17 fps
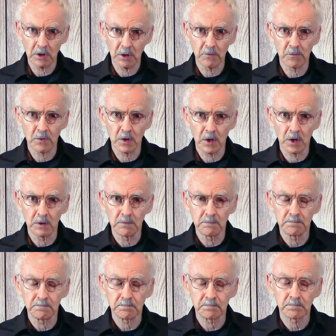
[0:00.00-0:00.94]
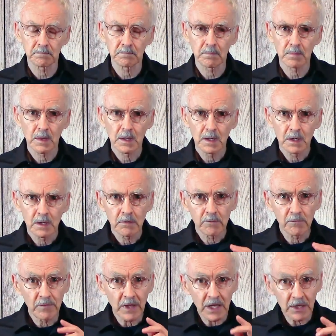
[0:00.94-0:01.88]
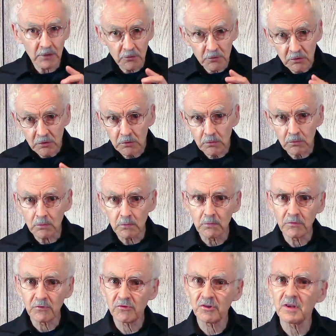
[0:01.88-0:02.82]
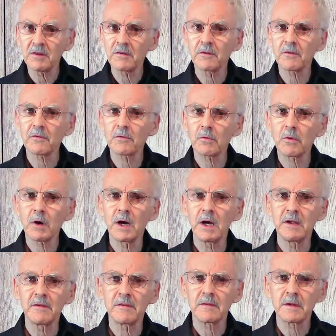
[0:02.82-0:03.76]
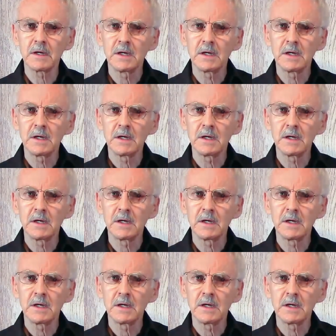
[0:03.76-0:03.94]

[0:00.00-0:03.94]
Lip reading: of all. Value 2. Jesus Christ.